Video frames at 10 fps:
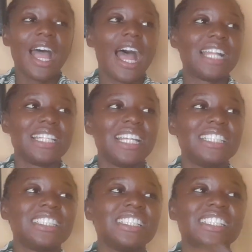And
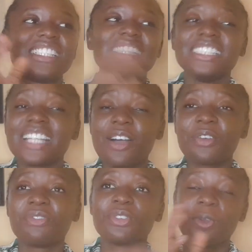then she now
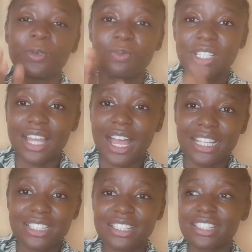even told me
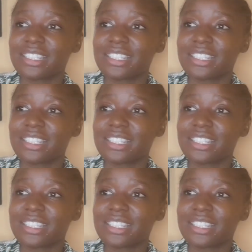that